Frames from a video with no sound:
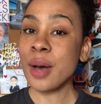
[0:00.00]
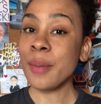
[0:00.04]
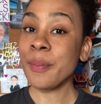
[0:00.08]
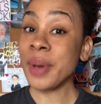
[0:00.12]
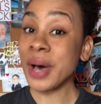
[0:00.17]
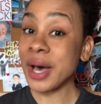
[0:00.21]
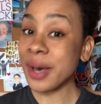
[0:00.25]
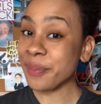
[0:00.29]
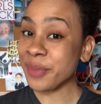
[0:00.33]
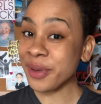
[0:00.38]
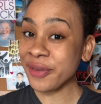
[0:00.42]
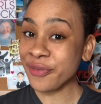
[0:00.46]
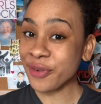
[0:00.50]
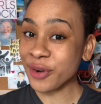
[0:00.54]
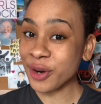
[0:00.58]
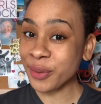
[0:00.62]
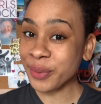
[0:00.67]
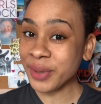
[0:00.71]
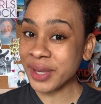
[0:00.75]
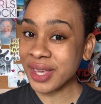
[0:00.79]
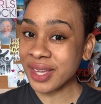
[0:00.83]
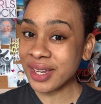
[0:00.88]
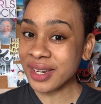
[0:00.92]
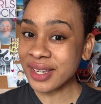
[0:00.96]
But
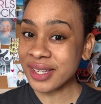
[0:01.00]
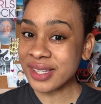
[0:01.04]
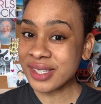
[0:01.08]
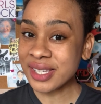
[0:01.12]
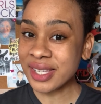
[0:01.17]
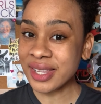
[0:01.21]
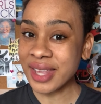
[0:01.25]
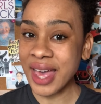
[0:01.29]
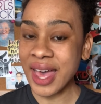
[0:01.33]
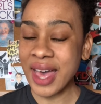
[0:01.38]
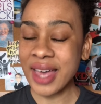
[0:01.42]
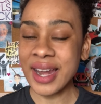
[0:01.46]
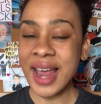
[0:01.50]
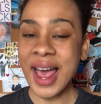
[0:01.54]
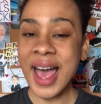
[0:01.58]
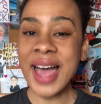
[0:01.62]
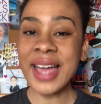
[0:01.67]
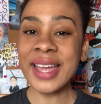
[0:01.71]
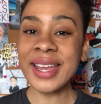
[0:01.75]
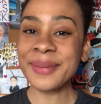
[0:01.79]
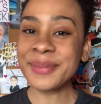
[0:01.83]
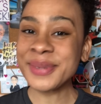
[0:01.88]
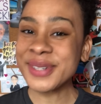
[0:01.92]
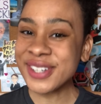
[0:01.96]
before we get into that,
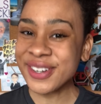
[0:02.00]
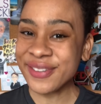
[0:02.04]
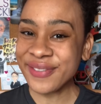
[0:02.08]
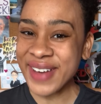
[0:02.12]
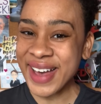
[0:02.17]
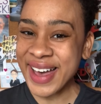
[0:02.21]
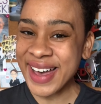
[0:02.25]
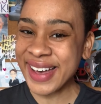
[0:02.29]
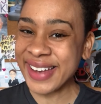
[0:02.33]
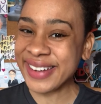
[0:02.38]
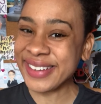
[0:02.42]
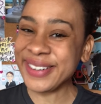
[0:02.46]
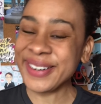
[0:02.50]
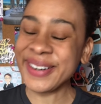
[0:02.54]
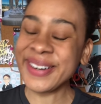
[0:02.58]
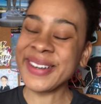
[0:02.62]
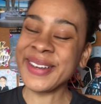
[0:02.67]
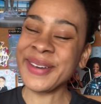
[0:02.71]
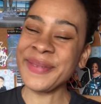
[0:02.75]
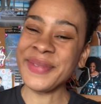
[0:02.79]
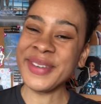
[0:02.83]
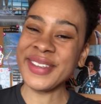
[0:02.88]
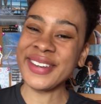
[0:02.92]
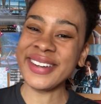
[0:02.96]
I am Siobhan, your
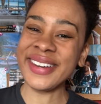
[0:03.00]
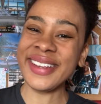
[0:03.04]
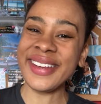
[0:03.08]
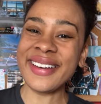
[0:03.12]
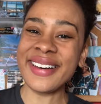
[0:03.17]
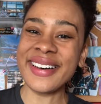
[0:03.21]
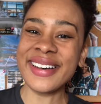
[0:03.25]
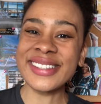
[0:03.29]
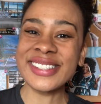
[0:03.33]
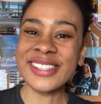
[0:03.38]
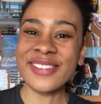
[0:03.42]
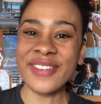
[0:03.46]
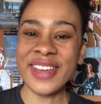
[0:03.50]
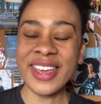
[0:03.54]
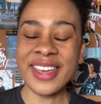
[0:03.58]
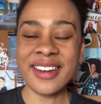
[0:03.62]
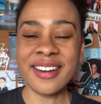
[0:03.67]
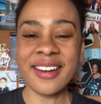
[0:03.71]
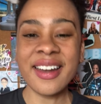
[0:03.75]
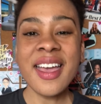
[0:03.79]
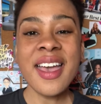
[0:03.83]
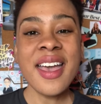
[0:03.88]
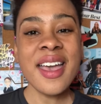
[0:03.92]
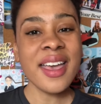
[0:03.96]
community
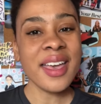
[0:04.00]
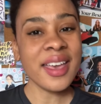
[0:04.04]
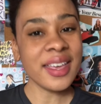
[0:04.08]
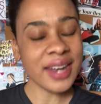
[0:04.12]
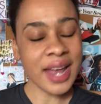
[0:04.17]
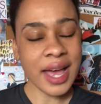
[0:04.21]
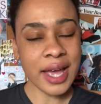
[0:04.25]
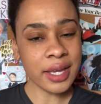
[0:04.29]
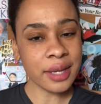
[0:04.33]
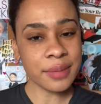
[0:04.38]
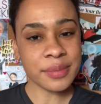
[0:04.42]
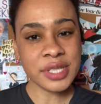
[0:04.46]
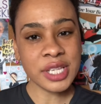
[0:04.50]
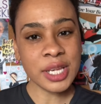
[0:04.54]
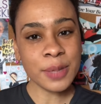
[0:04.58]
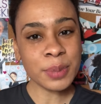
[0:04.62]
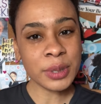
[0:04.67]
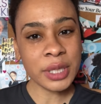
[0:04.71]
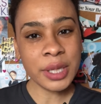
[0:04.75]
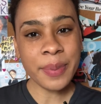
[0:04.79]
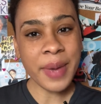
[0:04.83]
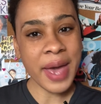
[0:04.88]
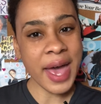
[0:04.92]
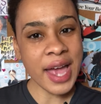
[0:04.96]
cultivator, and I am
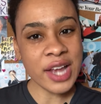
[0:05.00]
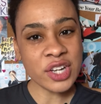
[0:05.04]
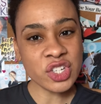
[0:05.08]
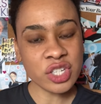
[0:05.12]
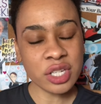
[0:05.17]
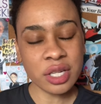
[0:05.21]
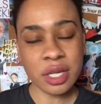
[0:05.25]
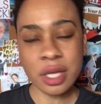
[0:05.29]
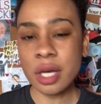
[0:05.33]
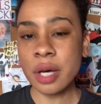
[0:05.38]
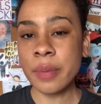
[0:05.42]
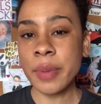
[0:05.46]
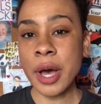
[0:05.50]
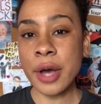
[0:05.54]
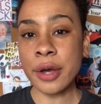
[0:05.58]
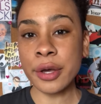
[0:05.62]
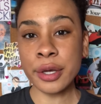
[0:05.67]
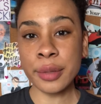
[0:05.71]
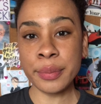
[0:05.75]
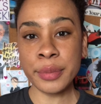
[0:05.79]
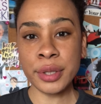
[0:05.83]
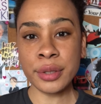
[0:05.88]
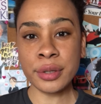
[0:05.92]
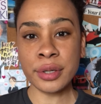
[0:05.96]
deeply passionate about
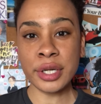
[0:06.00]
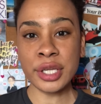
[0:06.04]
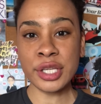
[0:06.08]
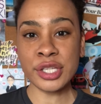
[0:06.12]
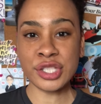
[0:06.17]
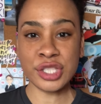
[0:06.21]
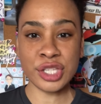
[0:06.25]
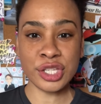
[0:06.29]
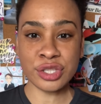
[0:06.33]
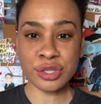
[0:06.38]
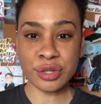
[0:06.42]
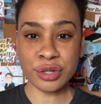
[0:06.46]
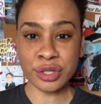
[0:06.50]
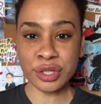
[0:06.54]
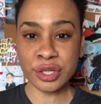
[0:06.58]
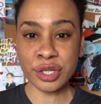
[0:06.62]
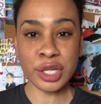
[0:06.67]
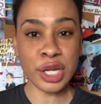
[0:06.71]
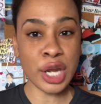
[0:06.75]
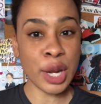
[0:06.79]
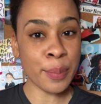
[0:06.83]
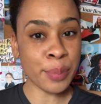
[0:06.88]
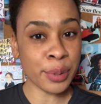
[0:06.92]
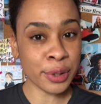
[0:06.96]
community,
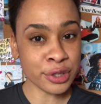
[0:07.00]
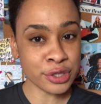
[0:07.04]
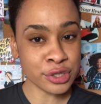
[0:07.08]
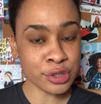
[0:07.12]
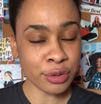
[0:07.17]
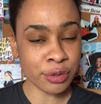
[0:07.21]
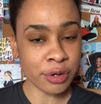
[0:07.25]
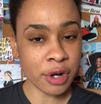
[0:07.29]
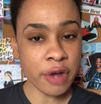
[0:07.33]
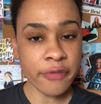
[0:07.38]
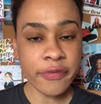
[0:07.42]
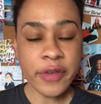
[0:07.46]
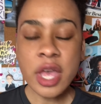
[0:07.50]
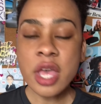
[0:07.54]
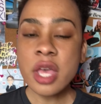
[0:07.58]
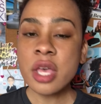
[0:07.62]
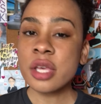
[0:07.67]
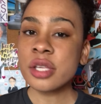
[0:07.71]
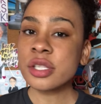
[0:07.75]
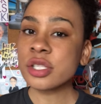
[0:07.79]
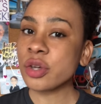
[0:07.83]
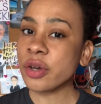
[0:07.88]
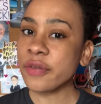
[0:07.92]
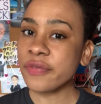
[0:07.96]
sisterhood, and personal growth.
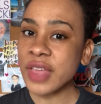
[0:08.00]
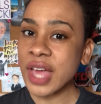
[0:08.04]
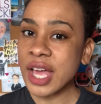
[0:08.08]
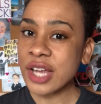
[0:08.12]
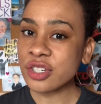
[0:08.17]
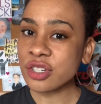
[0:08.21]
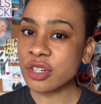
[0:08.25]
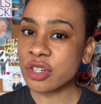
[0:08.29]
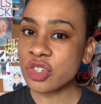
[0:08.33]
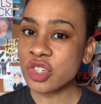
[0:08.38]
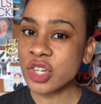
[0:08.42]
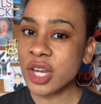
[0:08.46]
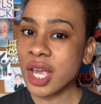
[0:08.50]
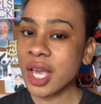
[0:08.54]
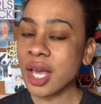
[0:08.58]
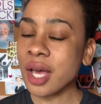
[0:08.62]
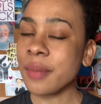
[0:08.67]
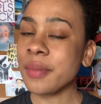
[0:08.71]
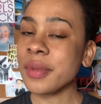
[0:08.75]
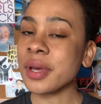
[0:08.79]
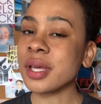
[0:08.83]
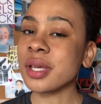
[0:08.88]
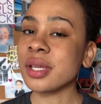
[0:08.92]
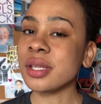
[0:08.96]
So if that's your
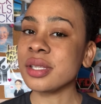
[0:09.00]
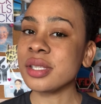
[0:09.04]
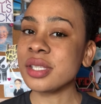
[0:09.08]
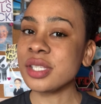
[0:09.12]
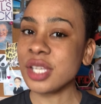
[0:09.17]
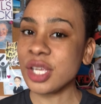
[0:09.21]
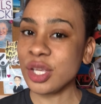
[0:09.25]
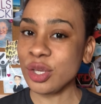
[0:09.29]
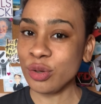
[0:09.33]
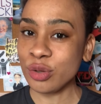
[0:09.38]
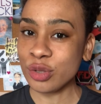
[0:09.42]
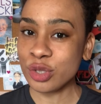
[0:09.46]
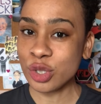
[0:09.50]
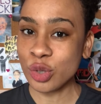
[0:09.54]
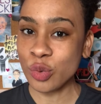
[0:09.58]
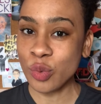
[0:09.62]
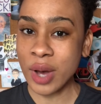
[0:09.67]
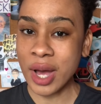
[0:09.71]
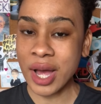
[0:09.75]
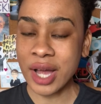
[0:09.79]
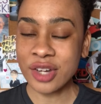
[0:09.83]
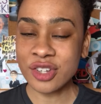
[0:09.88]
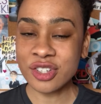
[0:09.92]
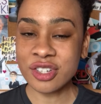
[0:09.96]
jam, continue to
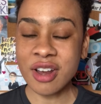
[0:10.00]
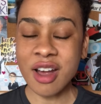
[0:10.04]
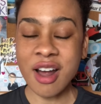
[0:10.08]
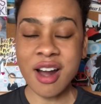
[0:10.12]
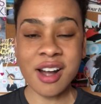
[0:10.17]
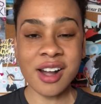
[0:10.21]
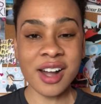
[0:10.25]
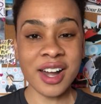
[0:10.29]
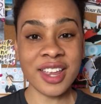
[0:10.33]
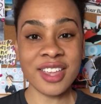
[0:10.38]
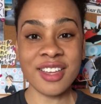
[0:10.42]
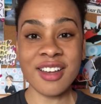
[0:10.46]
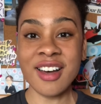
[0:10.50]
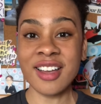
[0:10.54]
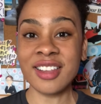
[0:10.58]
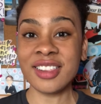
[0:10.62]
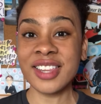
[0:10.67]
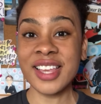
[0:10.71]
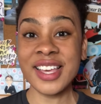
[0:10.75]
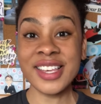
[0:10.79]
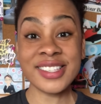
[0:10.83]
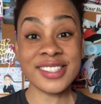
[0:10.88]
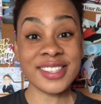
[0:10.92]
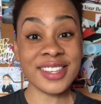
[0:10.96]
watch. All right, y'all,
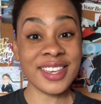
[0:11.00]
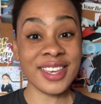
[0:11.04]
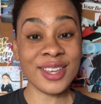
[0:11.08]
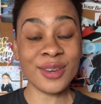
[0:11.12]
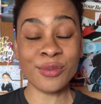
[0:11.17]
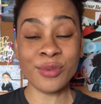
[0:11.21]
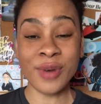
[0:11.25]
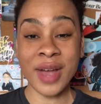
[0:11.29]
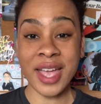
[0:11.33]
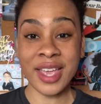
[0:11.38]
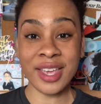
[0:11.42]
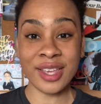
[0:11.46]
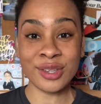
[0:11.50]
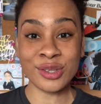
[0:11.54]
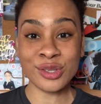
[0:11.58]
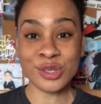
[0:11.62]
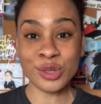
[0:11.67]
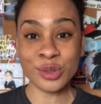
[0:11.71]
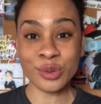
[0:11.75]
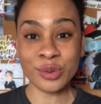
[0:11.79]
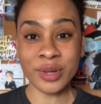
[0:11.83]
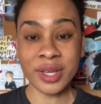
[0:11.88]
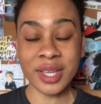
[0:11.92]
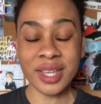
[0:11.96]
let's get right
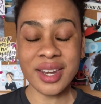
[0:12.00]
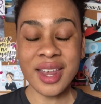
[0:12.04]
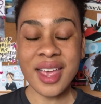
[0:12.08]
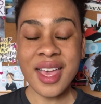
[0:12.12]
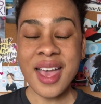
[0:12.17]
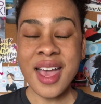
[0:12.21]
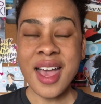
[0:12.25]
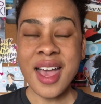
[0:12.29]
into it.